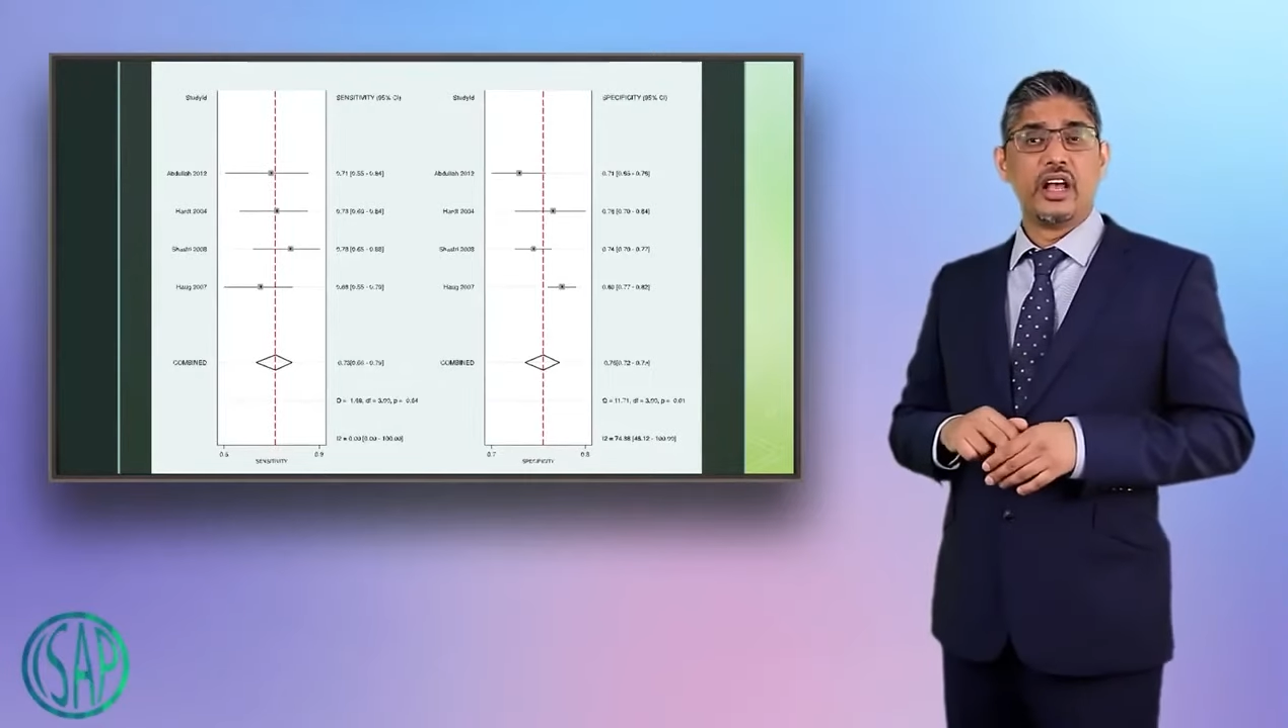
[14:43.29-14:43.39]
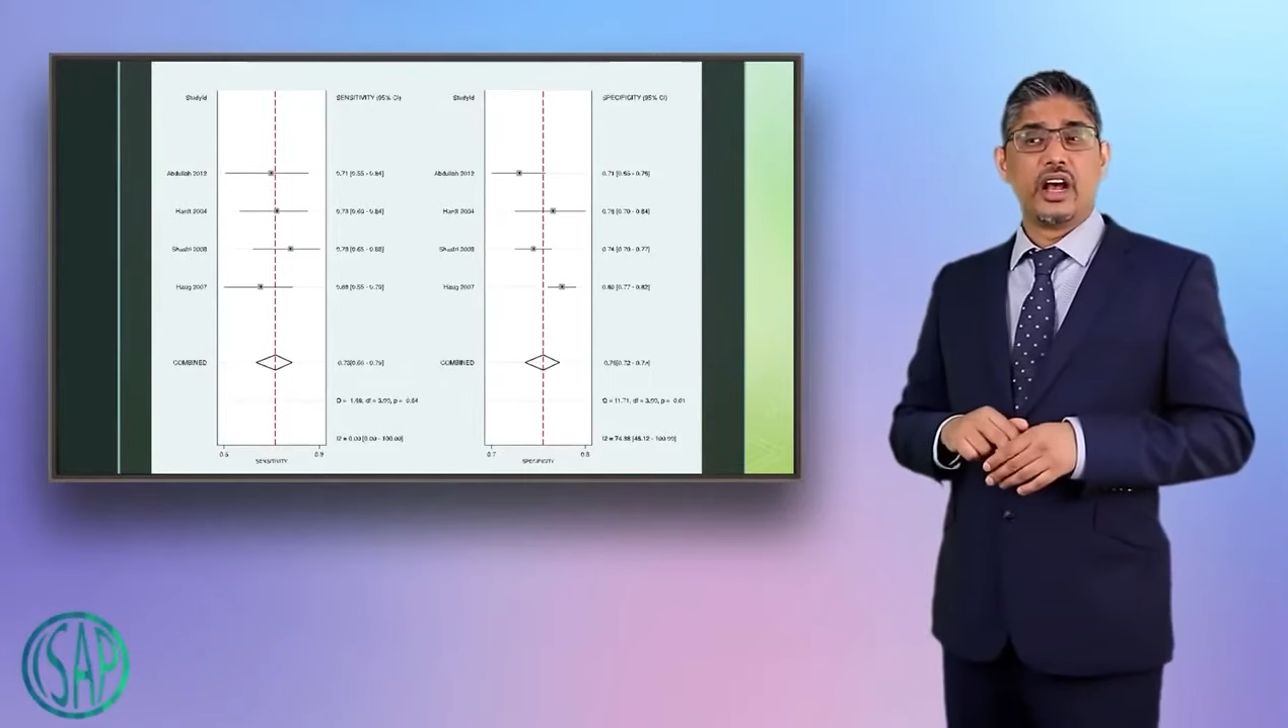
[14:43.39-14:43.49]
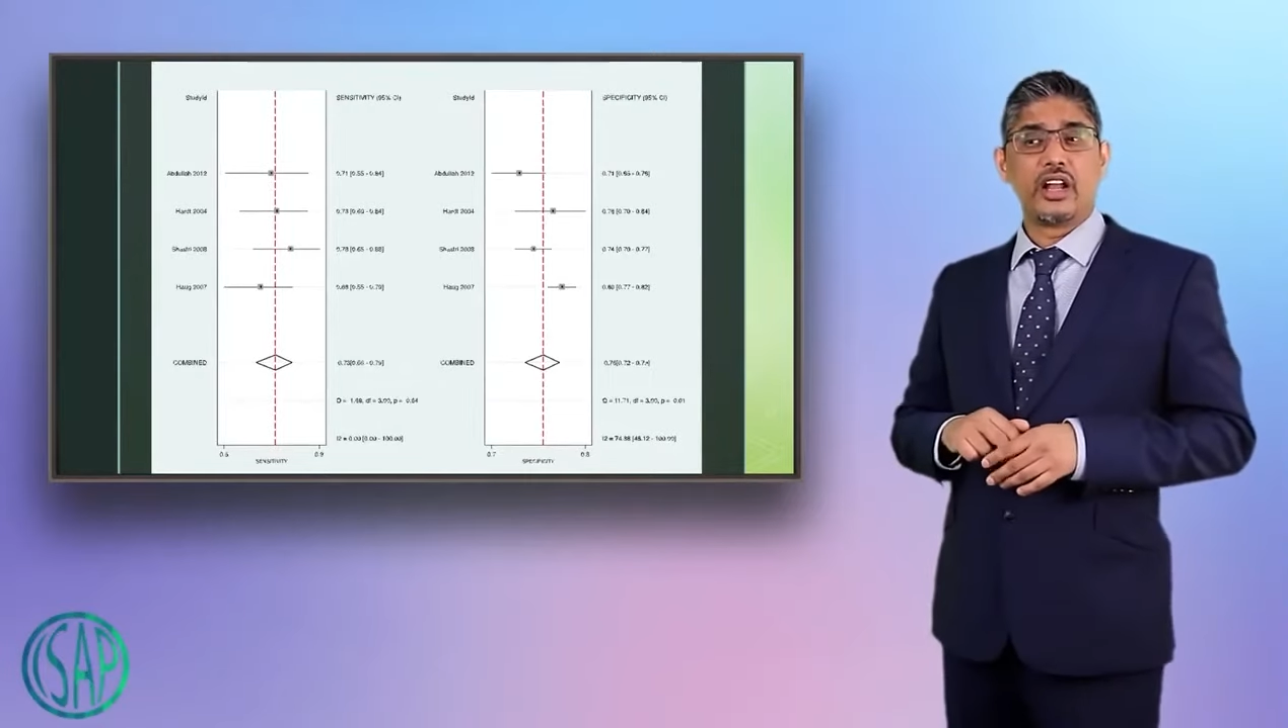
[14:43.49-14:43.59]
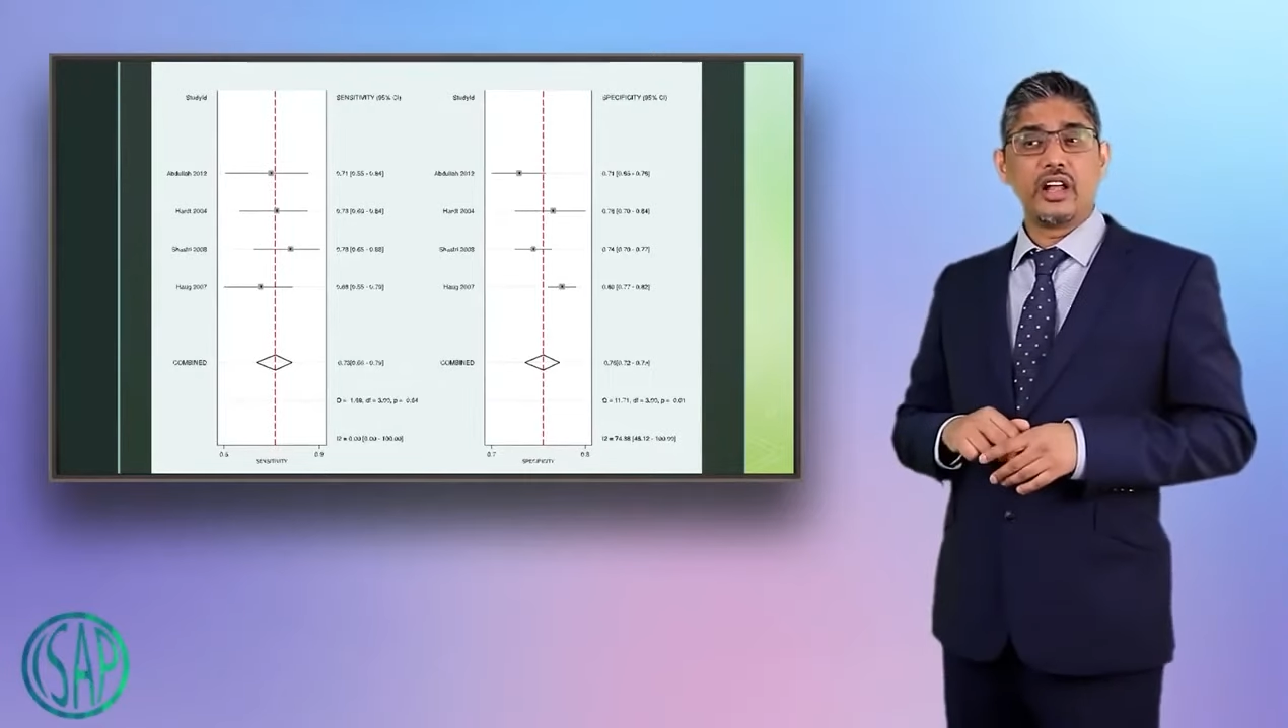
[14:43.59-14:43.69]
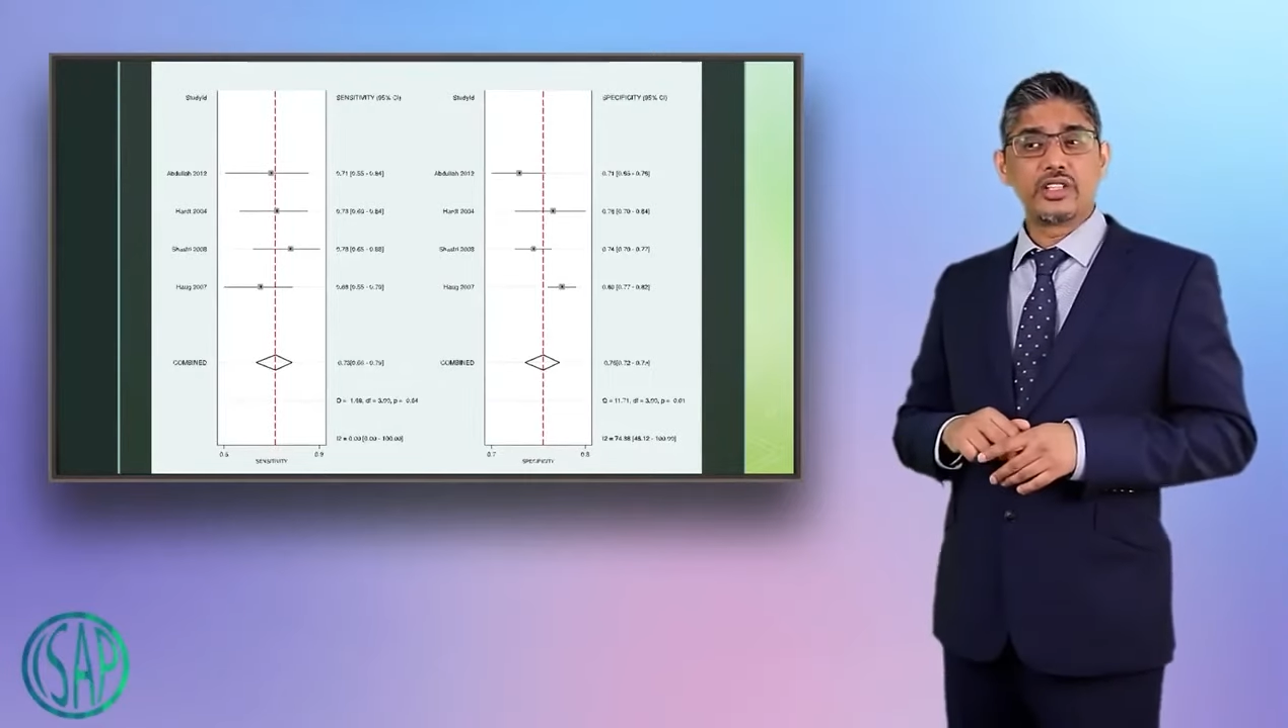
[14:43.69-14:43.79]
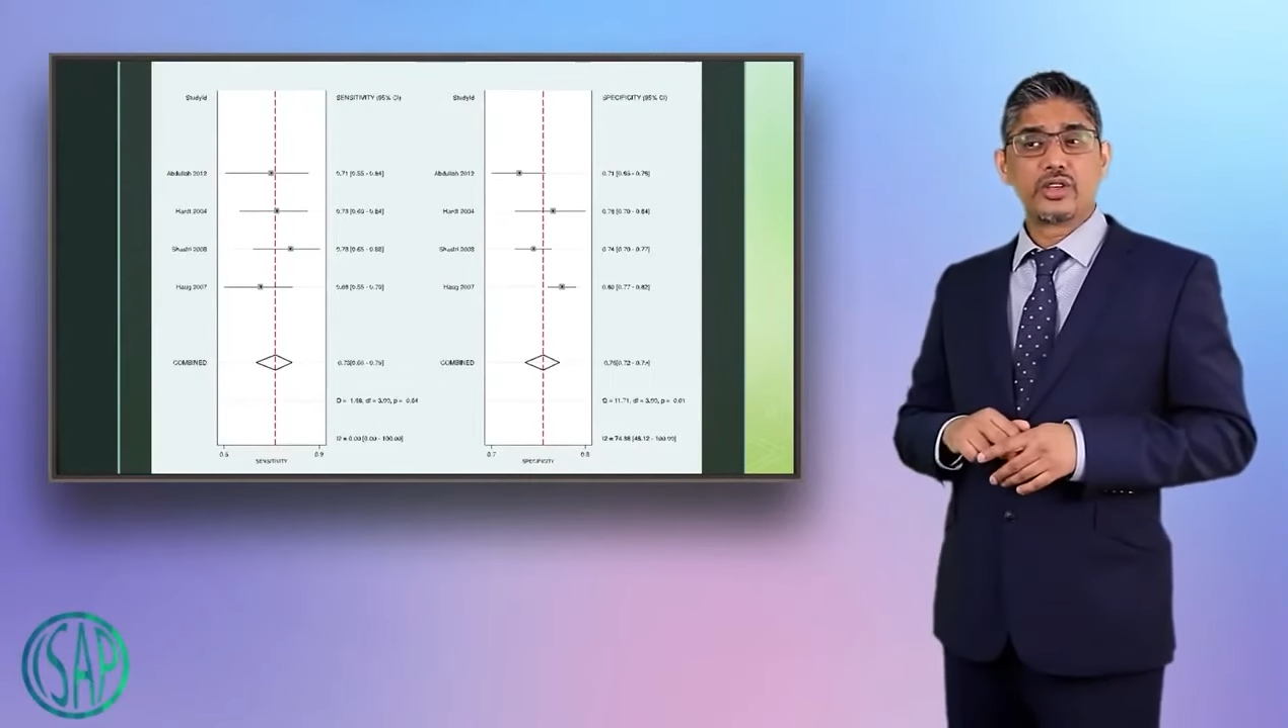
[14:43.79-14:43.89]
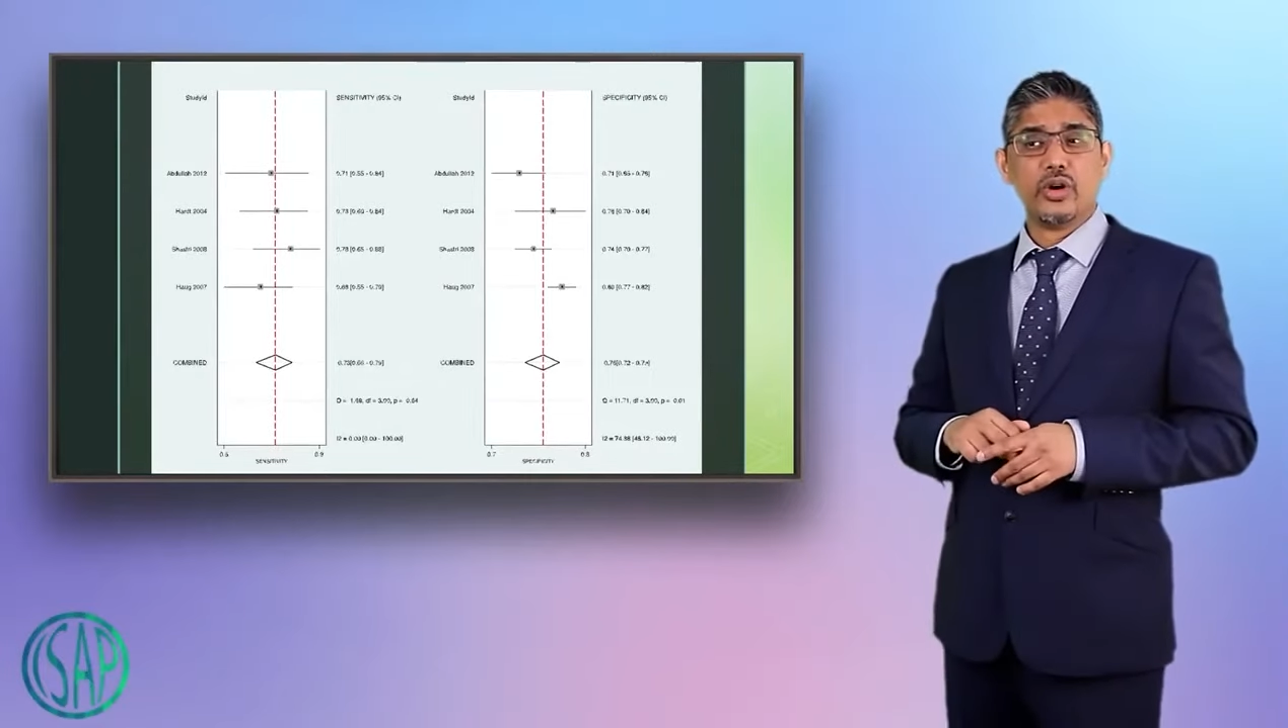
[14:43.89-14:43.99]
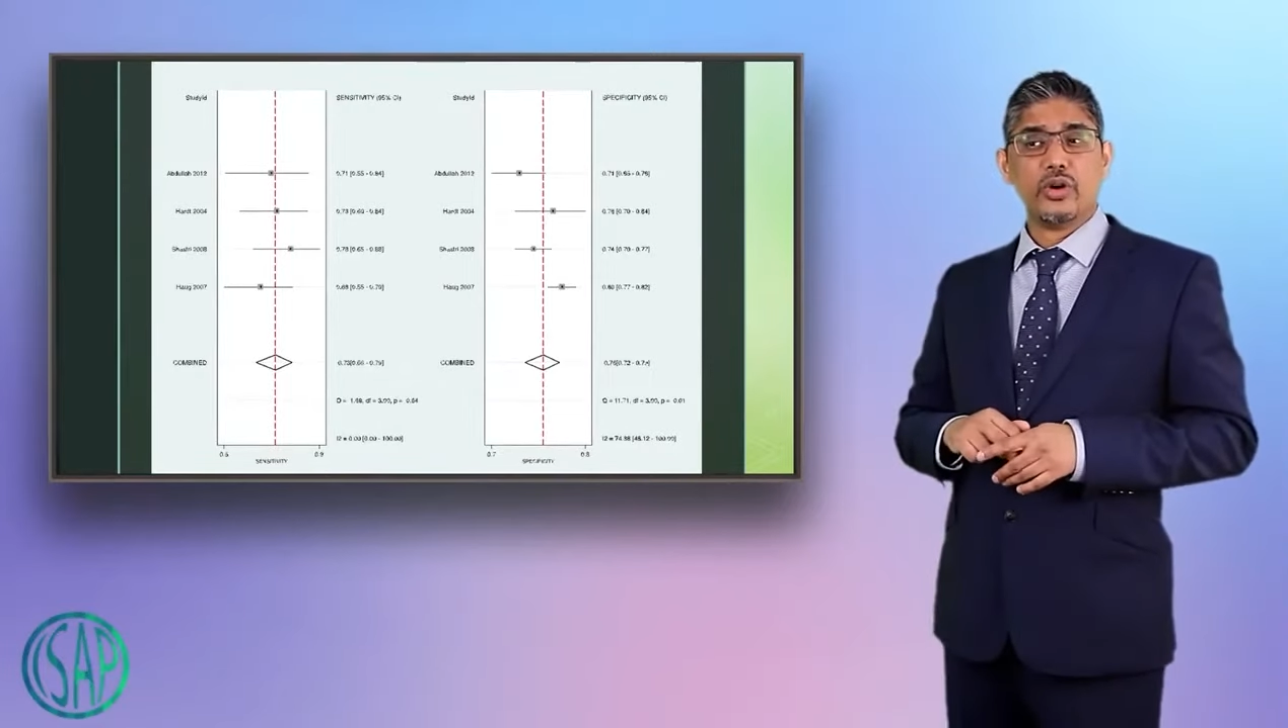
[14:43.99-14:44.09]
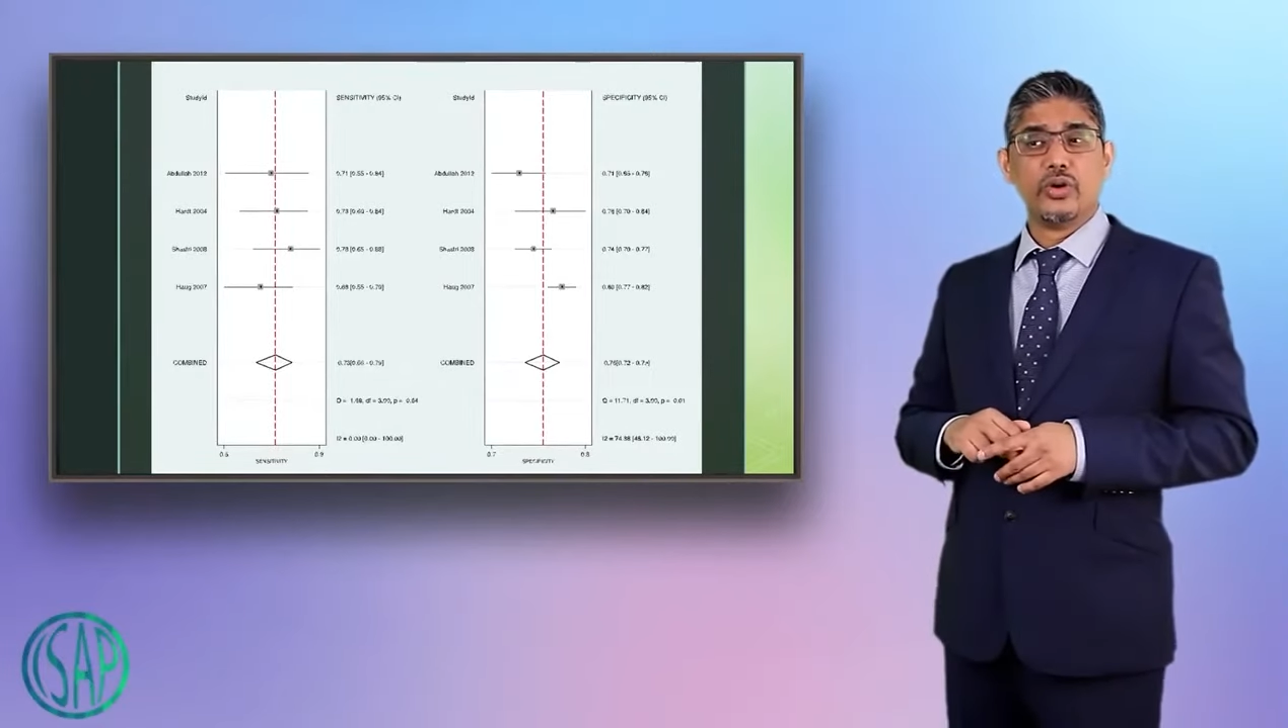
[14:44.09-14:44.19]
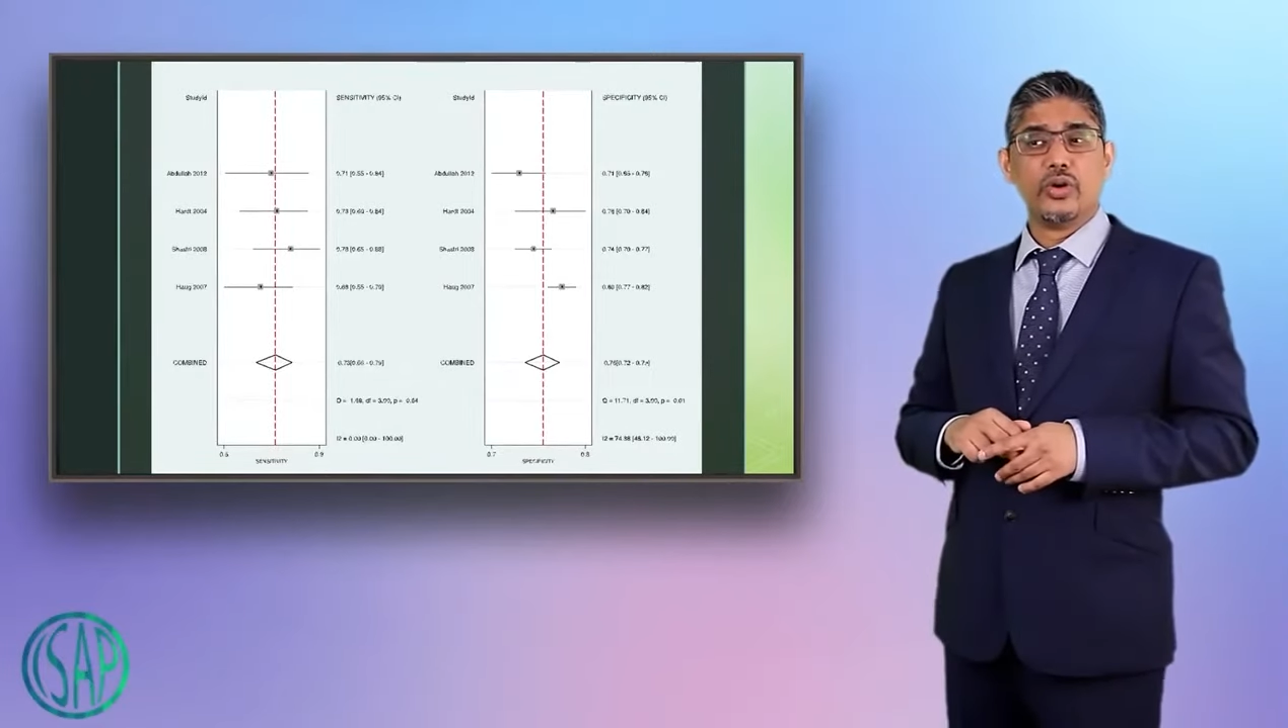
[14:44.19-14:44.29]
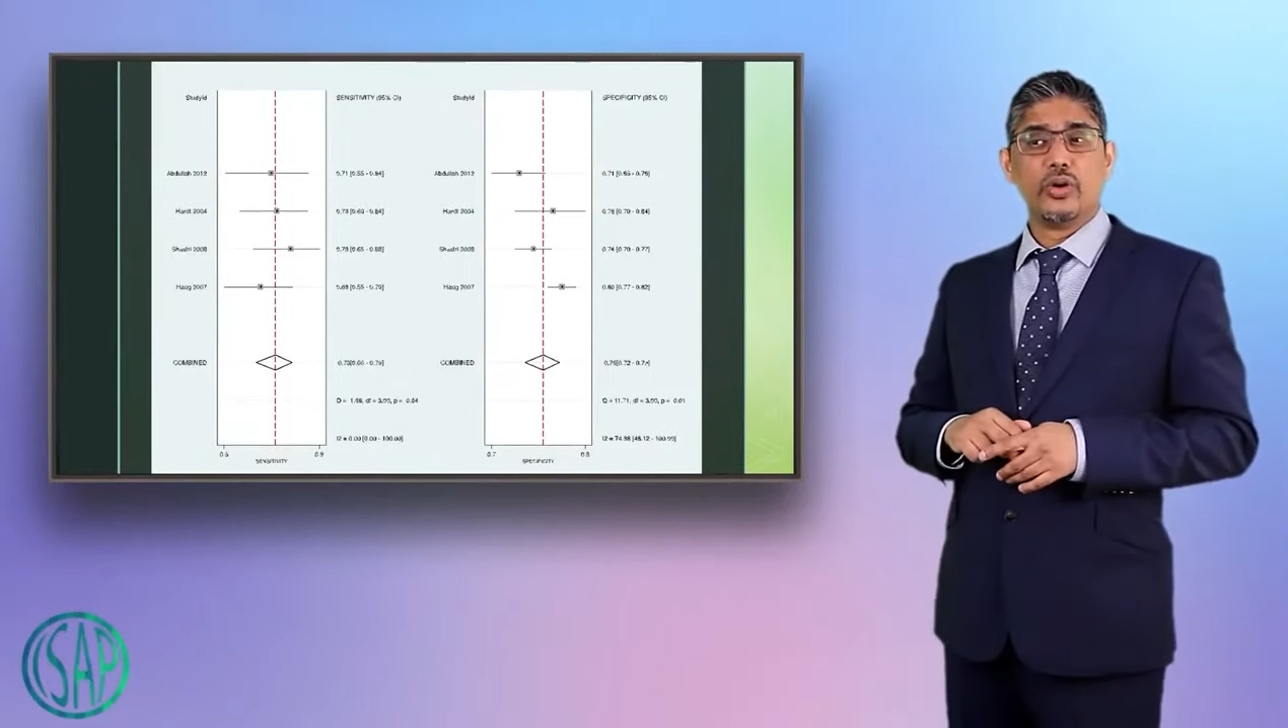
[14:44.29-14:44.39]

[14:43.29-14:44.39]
And also